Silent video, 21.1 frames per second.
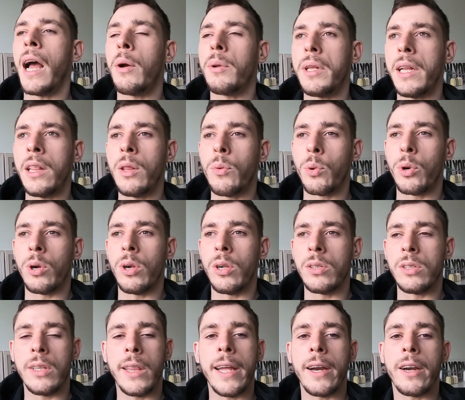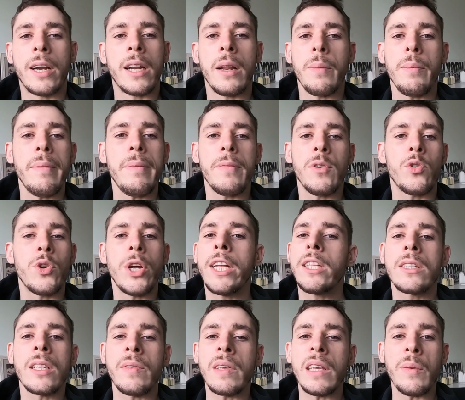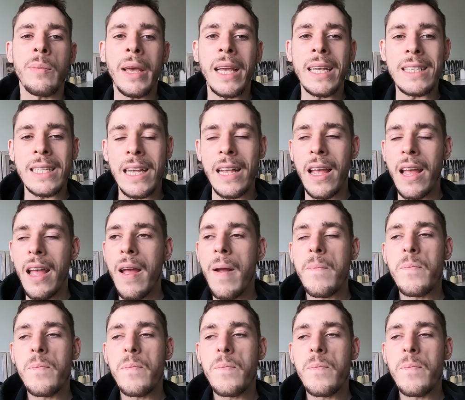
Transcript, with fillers: out in the world, they're gonna create something amazing.